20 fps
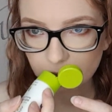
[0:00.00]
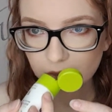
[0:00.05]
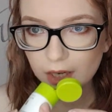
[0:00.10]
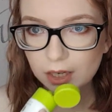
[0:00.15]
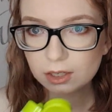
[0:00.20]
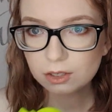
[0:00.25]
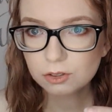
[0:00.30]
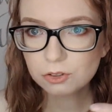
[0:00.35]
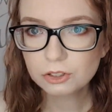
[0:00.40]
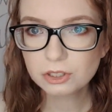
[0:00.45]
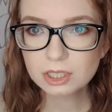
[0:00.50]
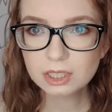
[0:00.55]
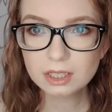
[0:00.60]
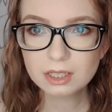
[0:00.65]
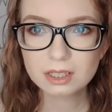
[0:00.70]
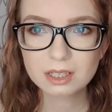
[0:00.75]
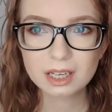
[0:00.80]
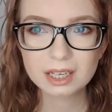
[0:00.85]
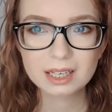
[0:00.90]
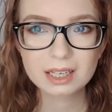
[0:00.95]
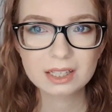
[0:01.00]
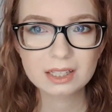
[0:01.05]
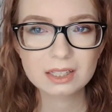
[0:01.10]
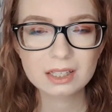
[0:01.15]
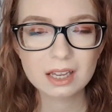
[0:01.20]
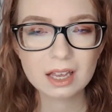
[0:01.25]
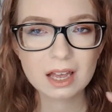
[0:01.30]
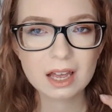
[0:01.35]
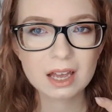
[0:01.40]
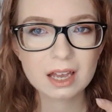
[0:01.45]
I used to, like,
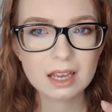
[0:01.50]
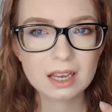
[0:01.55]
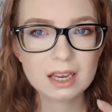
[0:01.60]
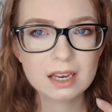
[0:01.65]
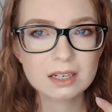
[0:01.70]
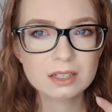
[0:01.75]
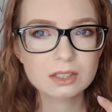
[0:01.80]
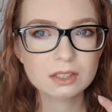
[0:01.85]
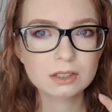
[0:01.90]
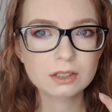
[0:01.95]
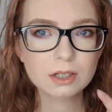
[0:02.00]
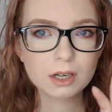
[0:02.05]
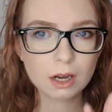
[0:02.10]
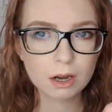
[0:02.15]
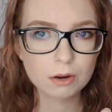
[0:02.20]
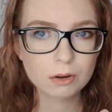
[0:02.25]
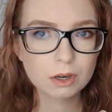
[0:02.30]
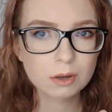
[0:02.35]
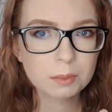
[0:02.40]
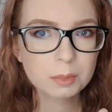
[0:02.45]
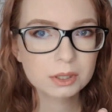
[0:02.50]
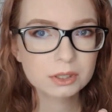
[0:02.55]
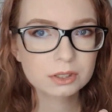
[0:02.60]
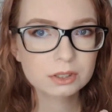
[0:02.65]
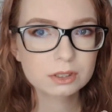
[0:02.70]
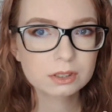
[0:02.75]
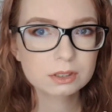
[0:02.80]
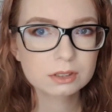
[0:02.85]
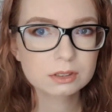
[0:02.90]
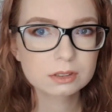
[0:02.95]
hate cocoa
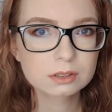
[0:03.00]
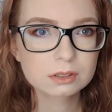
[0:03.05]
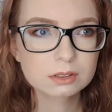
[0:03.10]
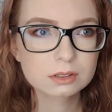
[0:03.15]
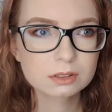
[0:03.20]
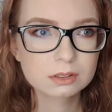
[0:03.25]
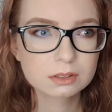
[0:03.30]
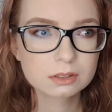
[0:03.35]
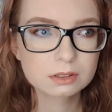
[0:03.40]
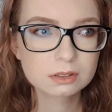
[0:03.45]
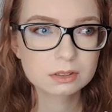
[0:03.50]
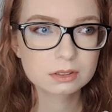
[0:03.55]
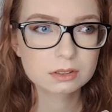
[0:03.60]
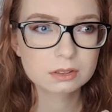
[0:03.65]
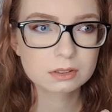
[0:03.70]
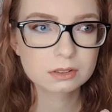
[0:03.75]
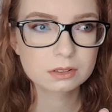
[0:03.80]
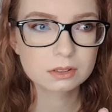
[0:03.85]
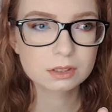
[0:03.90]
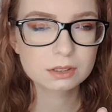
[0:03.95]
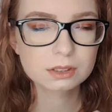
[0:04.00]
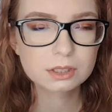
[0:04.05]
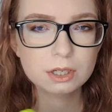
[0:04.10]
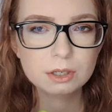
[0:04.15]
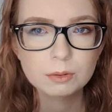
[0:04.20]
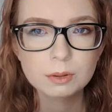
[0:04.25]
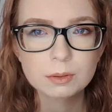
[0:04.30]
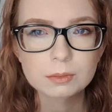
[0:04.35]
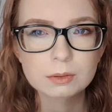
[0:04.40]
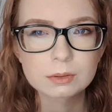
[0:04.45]
butter, or
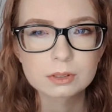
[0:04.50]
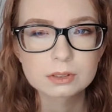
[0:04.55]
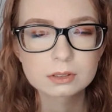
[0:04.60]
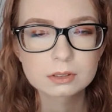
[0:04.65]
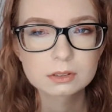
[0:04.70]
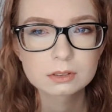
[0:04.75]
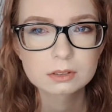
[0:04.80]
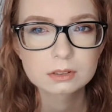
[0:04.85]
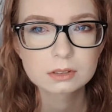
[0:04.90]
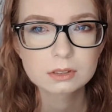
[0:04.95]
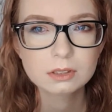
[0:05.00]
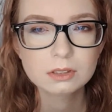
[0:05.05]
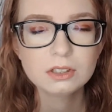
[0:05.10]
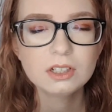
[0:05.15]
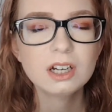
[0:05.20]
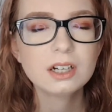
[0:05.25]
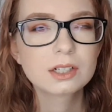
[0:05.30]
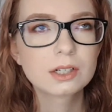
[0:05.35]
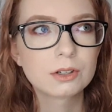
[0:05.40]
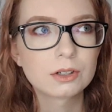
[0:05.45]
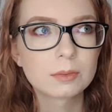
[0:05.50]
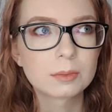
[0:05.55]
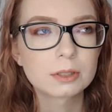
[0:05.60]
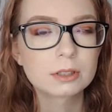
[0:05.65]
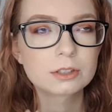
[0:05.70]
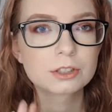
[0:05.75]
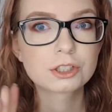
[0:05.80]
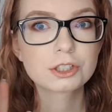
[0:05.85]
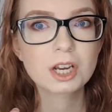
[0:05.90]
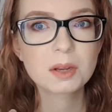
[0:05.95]
no, wait. Not cocoa
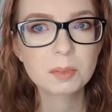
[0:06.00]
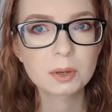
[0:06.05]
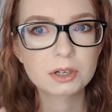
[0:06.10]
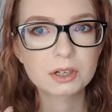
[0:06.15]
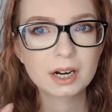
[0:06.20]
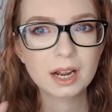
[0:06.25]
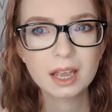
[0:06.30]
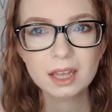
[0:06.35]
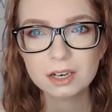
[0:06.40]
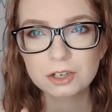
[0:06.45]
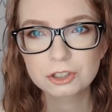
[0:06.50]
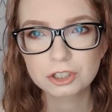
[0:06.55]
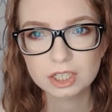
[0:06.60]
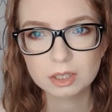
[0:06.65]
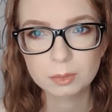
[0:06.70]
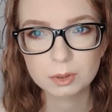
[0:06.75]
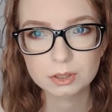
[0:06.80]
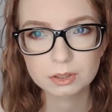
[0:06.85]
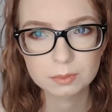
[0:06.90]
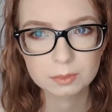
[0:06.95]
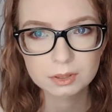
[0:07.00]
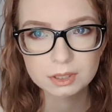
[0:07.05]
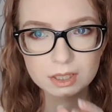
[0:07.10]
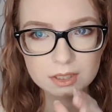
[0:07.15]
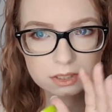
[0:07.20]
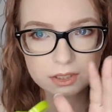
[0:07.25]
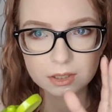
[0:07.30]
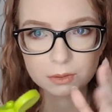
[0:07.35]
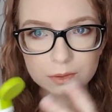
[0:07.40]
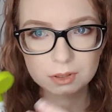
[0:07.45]
butter, shea butter. I hated shea butter, but
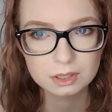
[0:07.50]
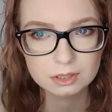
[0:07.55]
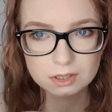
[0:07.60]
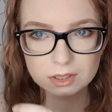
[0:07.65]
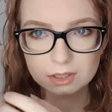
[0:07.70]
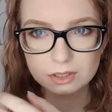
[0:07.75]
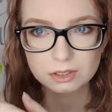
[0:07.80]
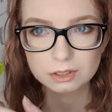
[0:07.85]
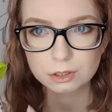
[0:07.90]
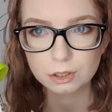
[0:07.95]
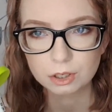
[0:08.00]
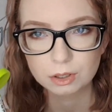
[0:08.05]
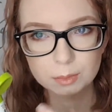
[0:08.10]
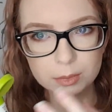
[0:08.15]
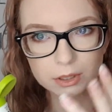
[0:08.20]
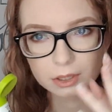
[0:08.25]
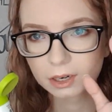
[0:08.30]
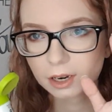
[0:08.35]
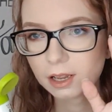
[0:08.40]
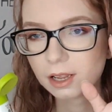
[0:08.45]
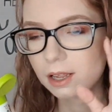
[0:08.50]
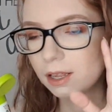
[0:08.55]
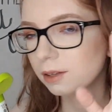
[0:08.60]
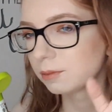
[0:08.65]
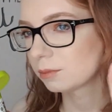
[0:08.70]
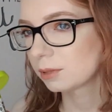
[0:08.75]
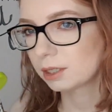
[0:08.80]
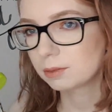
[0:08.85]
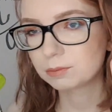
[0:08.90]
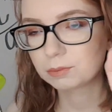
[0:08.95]
that's not what this is cocoa butter.
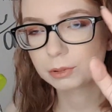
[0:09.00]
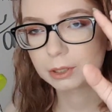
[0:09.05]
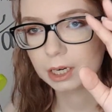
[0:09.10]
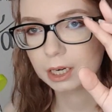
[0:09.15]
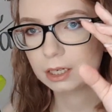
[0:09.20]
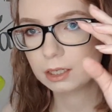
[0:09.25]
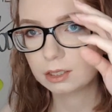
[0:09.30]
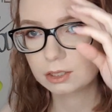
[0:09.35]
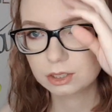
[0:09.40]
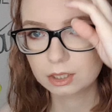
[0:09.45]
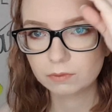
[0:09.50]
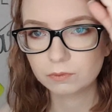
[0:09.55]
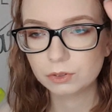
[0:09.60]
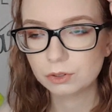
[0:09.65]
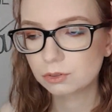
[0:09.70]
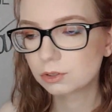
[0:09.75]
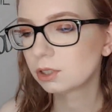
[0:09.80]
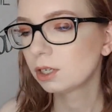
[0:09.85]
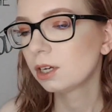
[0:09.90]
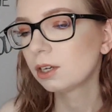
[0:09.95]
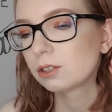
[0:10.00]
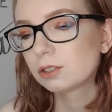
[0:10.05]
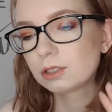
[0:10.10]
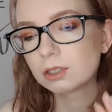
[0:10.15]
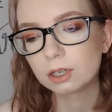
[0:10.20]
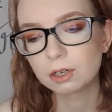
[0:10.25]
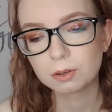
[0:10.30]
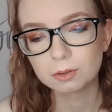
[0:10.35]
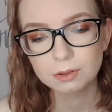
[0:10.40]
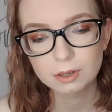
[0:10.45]
My brain is confused.
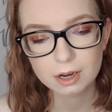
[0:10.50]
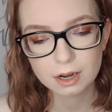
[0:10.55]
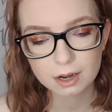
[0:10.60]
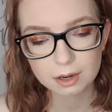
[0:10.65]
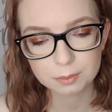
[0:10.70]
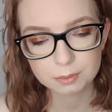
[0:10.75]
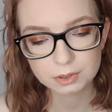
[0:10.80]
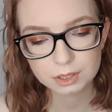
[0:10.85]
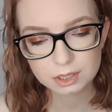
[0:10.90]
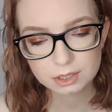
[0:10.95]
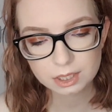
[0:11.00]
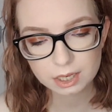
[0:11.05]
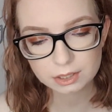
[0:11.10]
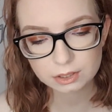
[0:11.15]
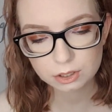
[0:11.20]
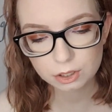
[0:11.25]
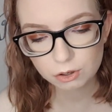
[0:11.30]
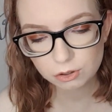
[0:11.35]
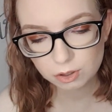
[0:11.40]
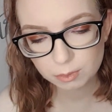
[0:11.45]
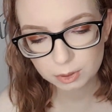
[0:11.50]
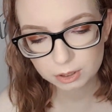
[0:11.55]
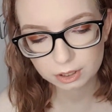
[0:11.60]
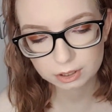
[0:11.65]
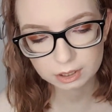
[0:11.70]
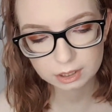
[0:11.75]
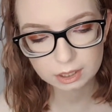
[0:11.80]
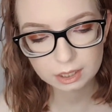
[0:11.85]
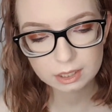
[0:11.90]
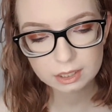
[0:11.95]
So, this has cocoa butter
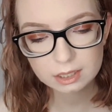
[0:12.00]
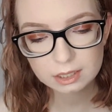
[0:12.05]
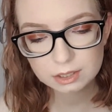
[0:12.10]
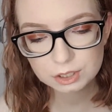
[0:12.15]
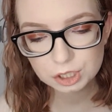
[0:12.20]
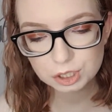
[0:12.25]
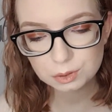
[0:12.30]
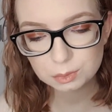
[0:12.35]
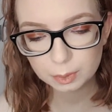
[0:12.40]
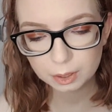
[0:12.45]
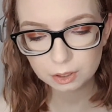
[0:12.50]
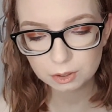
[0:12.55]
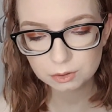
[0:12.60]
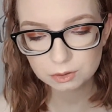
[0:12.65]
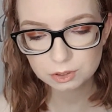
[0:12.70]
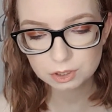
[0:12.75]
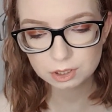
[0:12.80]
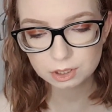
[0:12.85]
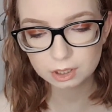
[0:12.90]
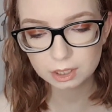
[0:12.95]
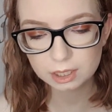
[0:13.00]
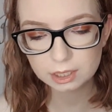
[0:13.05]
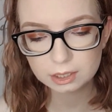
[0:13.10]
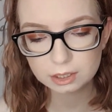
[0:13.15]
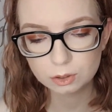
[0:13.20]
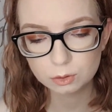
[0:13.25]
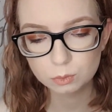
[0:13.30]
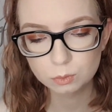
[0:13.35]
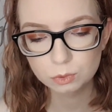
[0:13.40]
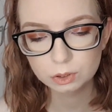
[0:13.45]
in it, and it smells
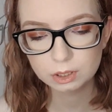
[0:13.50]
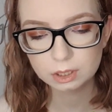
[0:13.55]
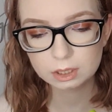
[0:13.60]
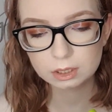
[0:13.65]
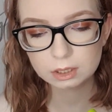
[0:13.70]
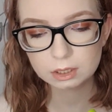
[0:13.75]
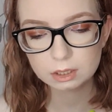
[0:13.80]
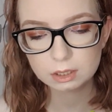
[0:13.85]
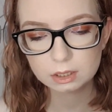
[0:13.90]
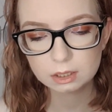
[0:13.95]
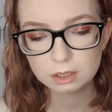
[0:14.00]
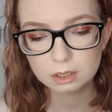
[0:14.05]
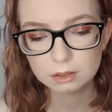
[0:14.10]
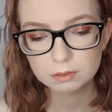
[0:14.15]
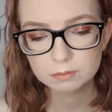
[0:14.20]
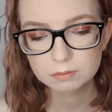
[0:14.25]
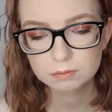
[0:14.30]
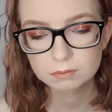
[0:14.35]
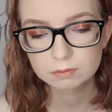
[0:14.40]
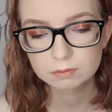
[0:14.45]
like a really,